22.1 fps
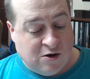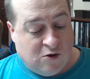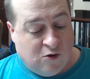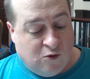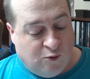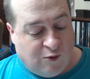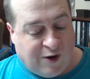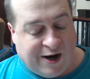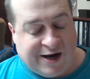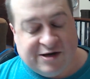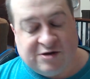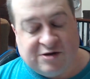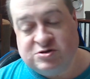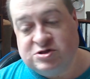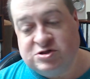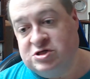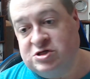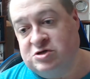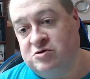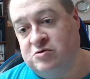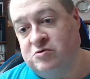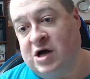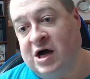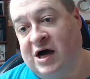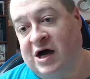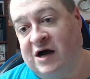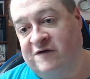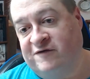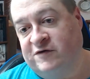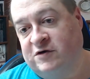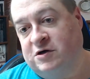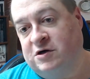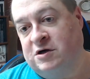Why don't you
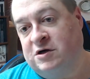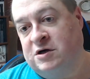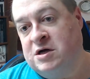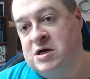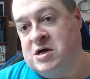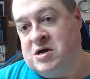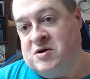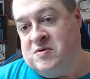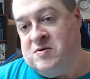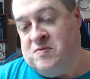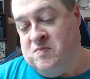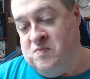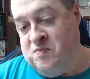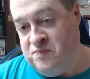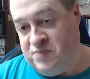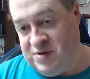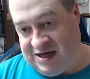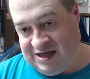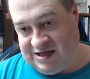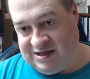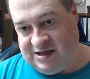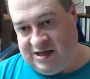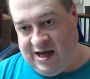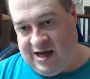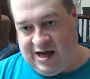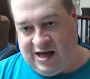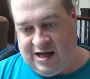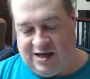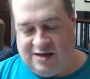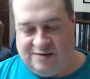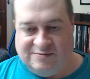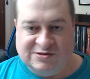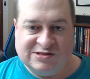cover big
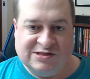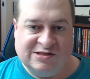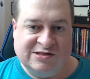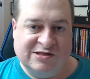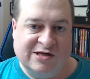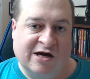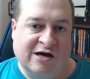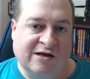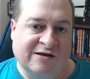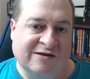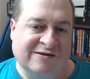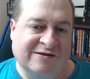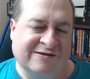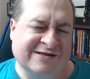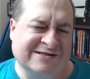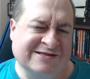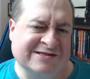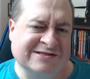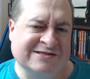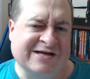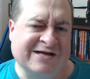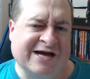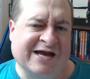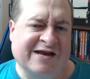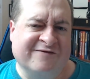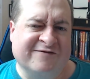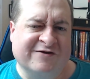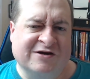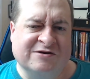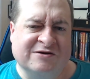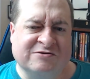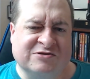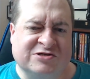games? And this is kind of
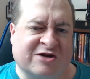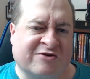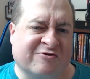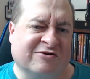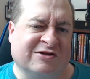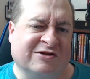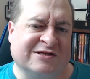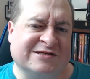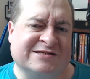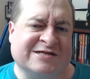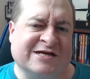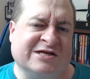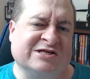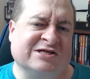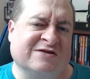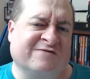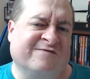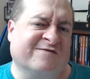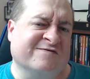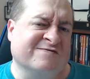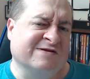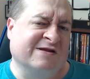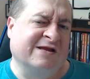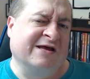a generalization for a